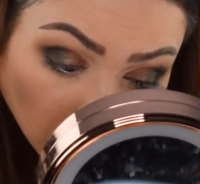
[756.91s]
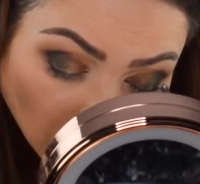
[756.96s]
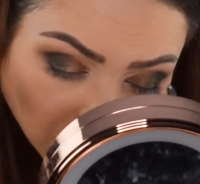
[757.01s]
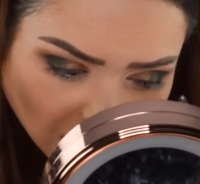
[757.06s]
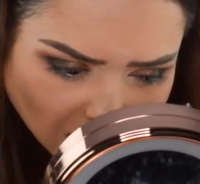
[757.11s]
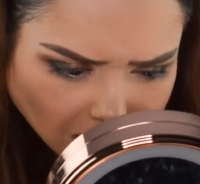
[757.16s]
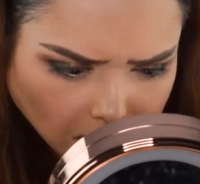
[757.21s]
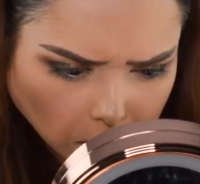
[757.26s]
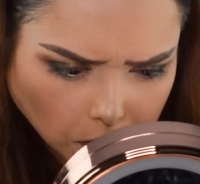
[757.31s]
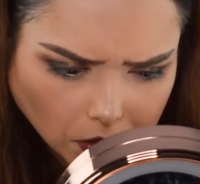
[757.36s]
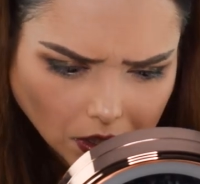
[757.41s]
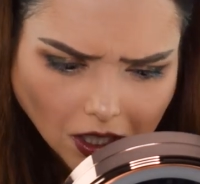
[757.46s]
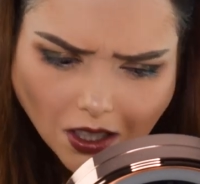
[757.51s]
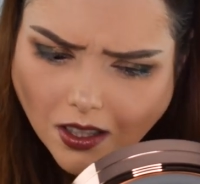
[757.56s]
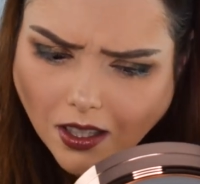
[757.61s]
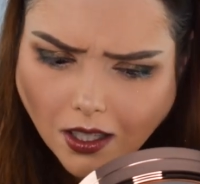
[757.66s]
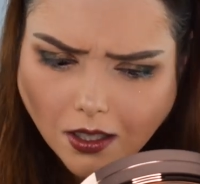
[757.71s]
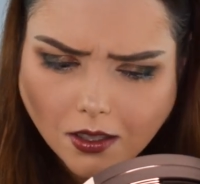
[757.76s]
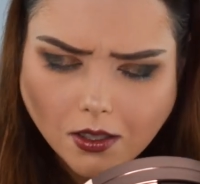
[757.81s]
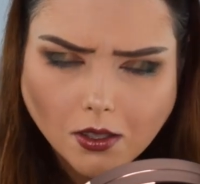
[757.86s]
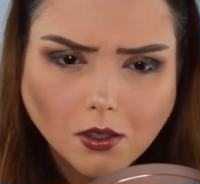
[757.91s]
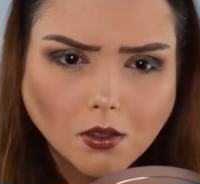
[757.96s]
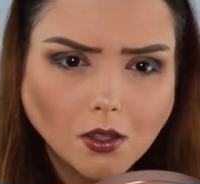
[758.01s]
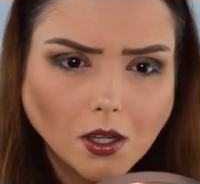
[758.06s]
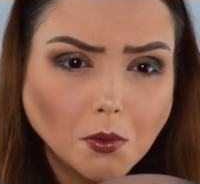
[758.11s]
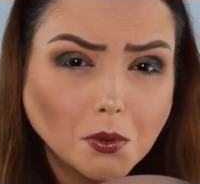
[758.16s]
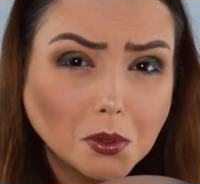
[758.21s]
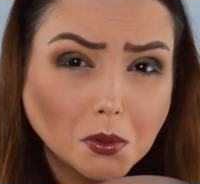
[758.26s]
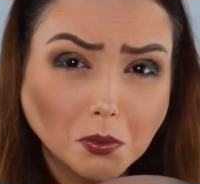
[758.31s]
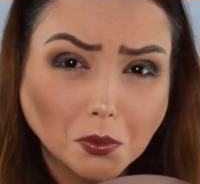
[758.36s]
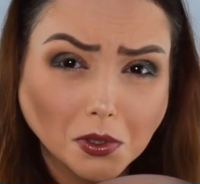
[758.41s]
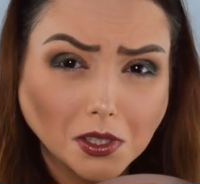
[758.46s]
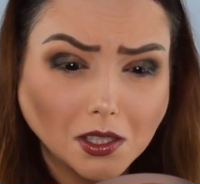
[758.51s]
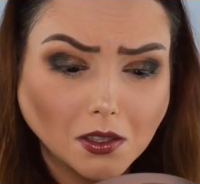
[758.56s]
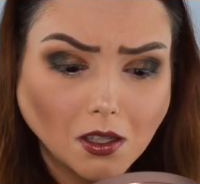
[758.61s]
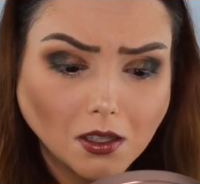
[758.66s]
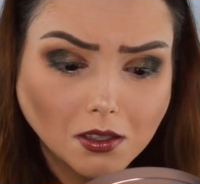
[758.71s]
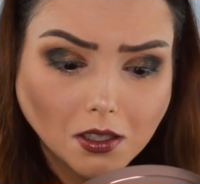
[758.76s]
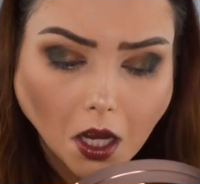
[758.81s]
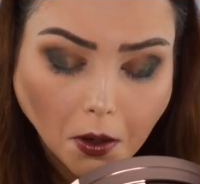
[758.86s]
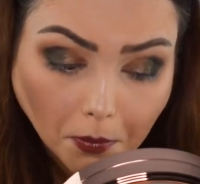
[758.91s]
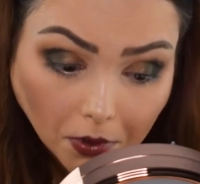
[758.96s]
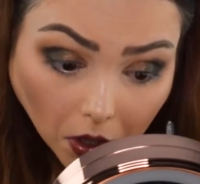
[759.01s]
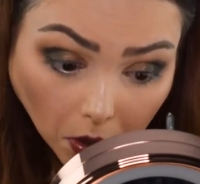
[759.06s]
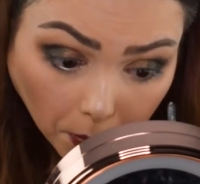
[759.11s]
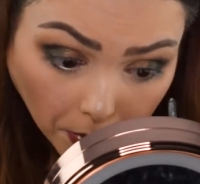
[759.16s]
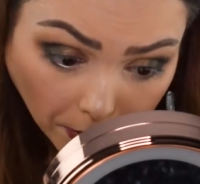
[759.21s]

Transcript: At least I don't think they do. It was a really long time ago.